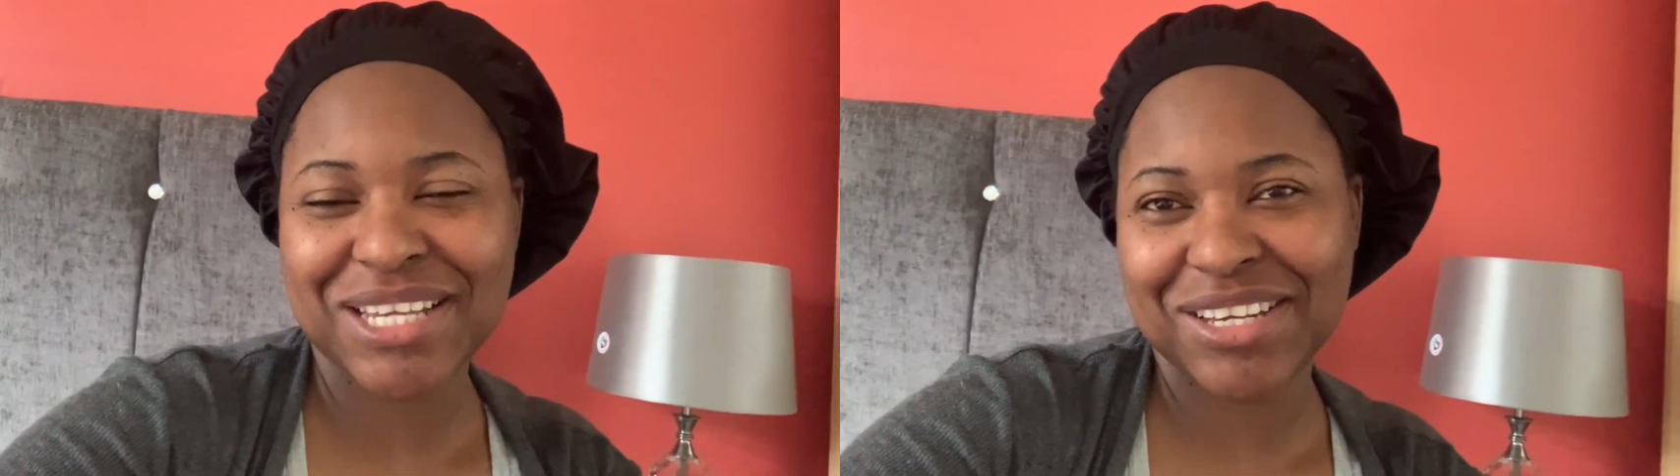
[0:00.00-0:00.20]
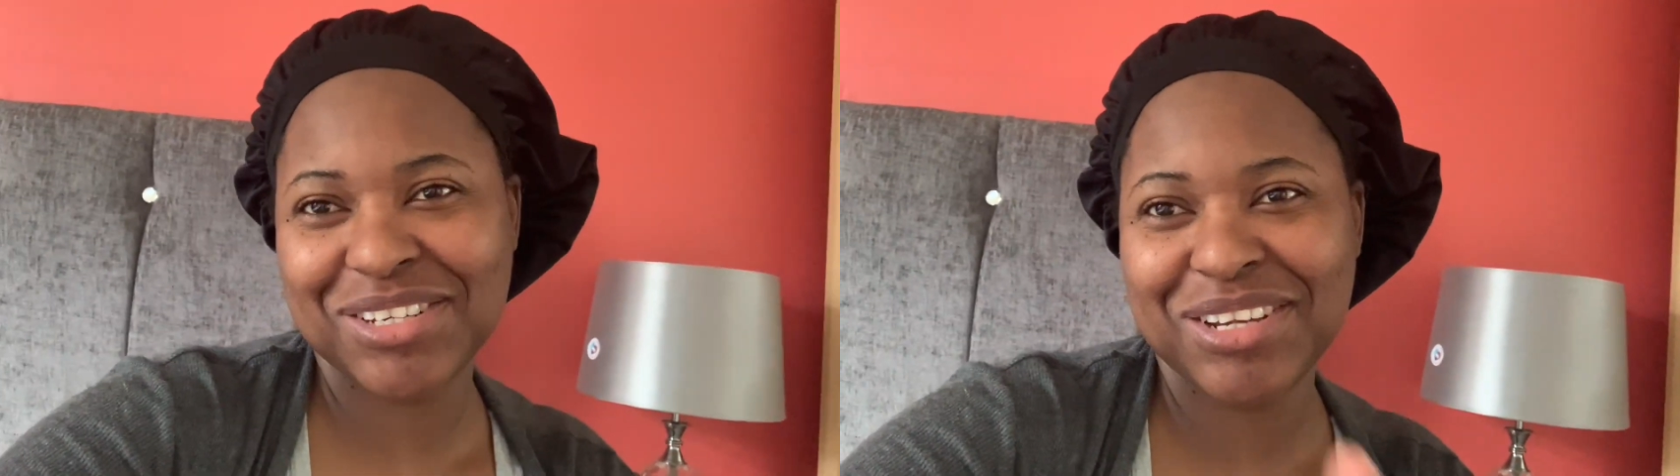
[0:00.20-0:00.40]

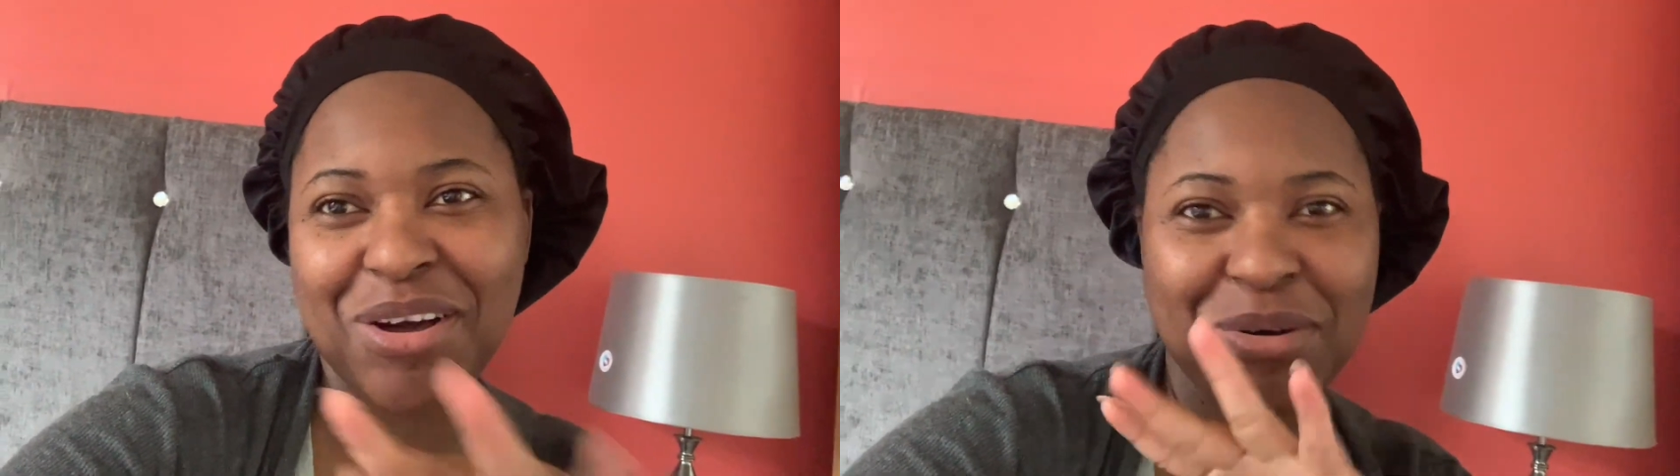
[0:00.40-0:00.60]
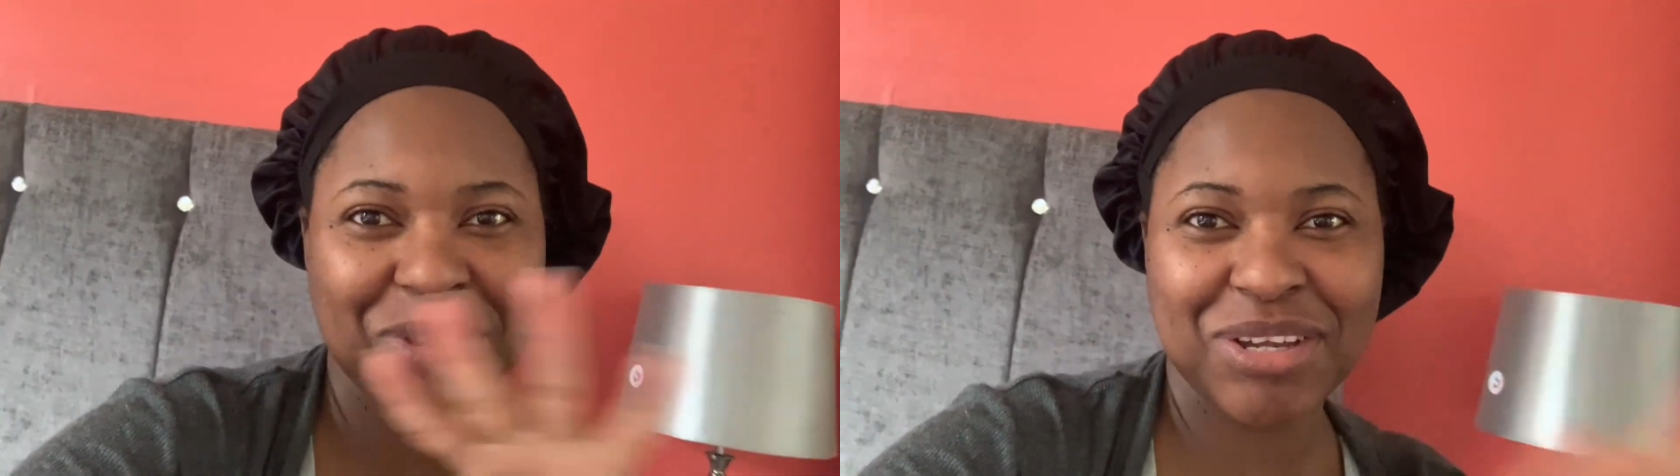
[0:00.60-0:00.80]
actually
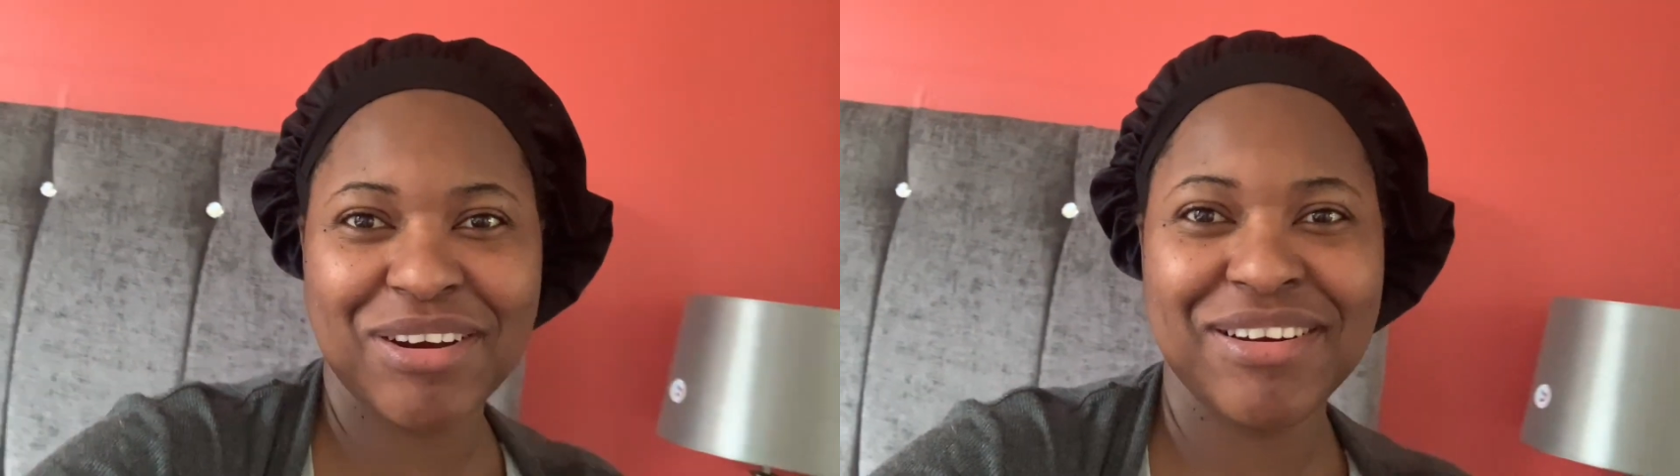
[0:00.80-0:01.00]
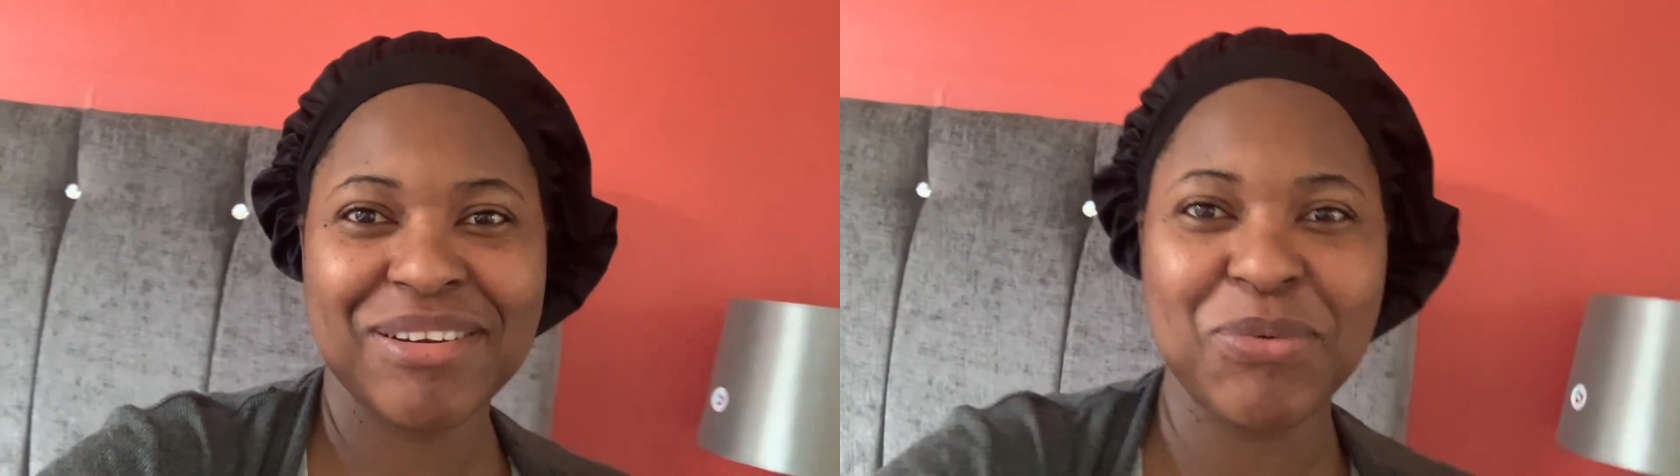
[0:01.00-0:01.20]
out
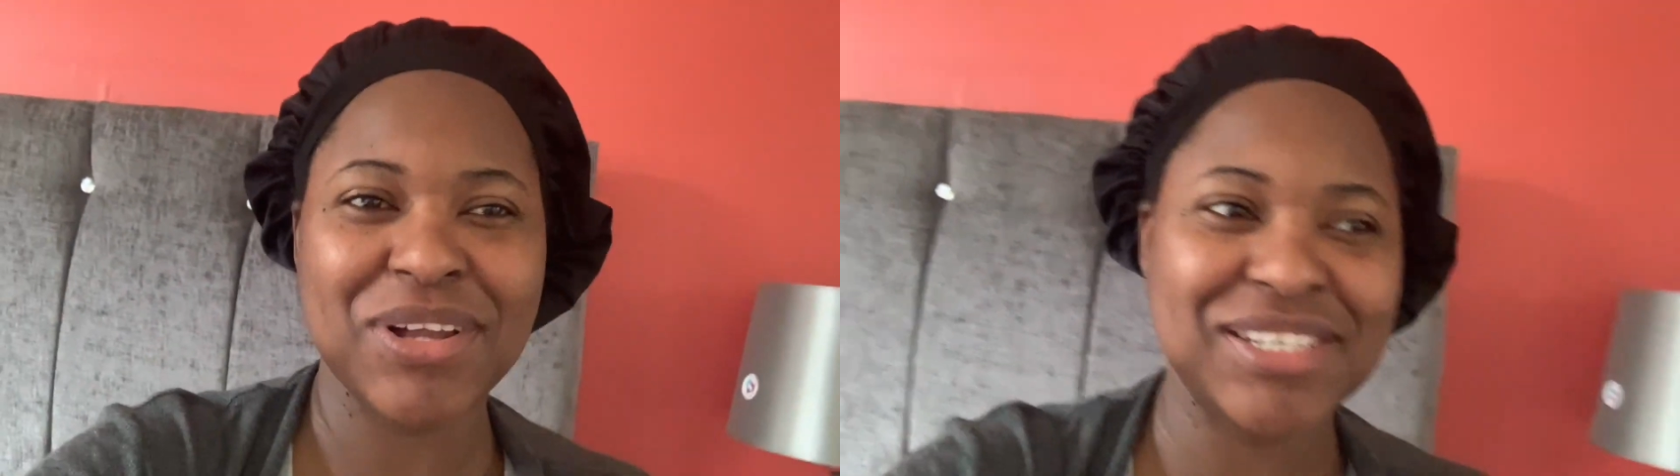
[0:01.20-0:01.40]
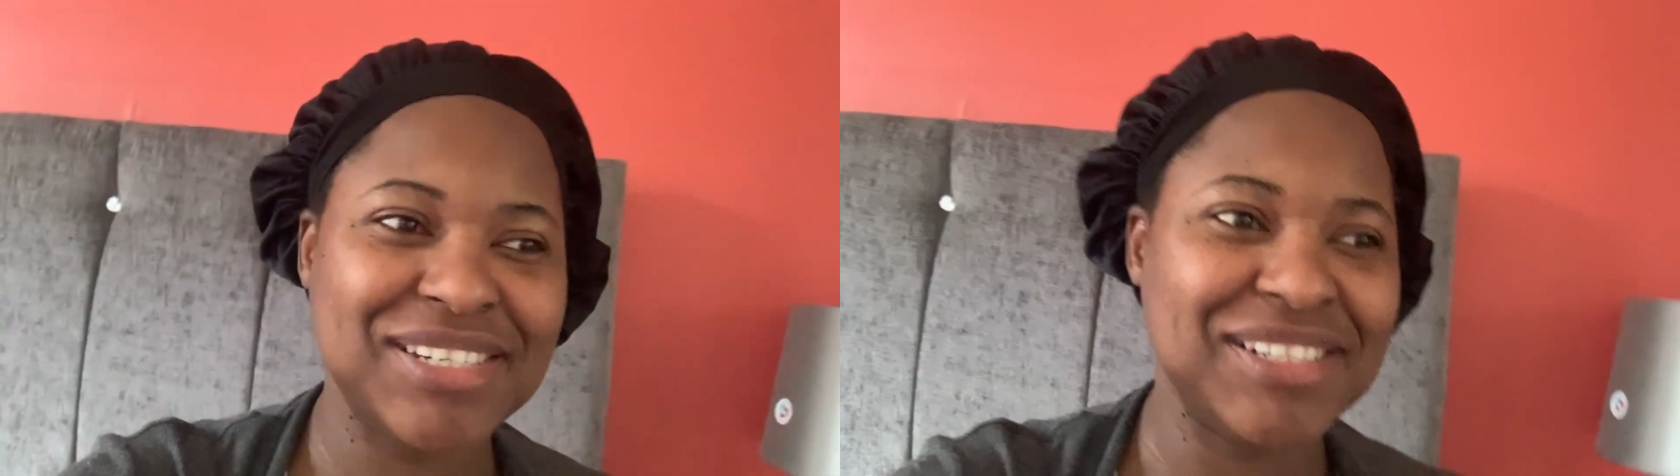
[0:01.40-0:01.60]
there
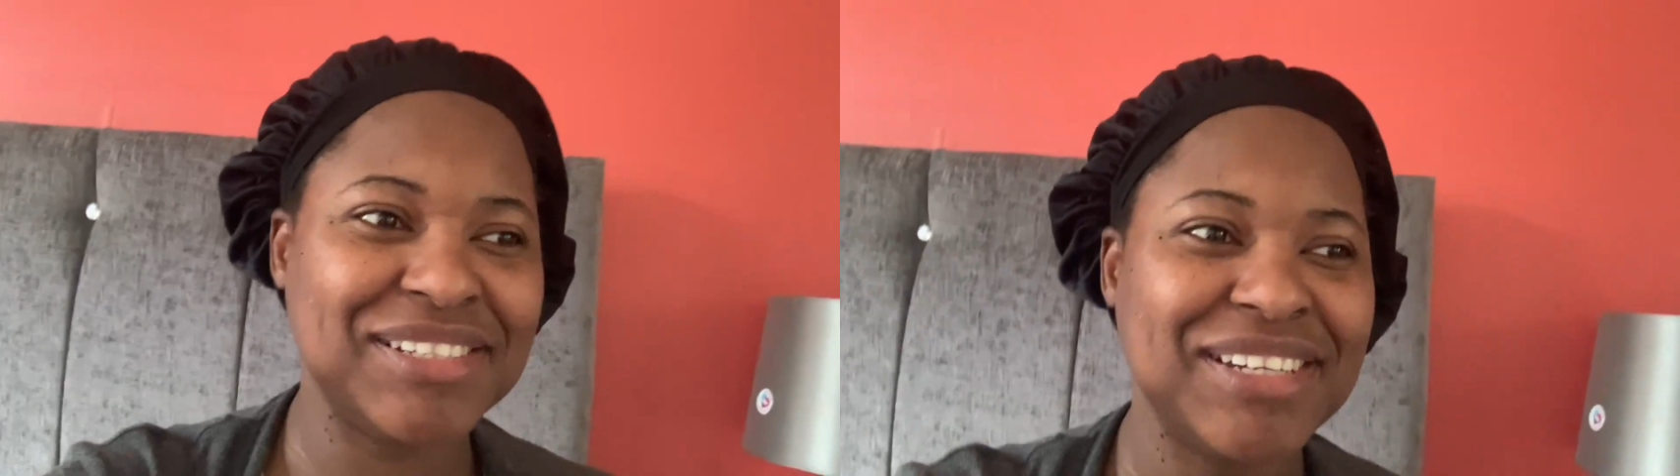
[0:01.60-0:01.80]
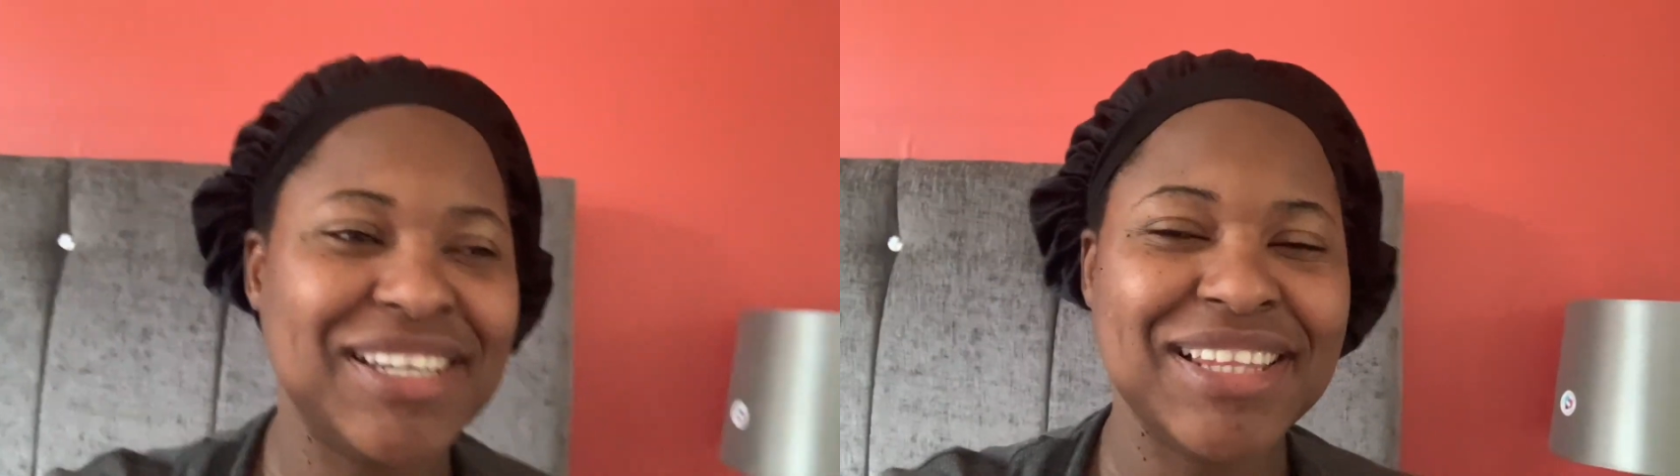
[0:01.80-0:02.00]
watching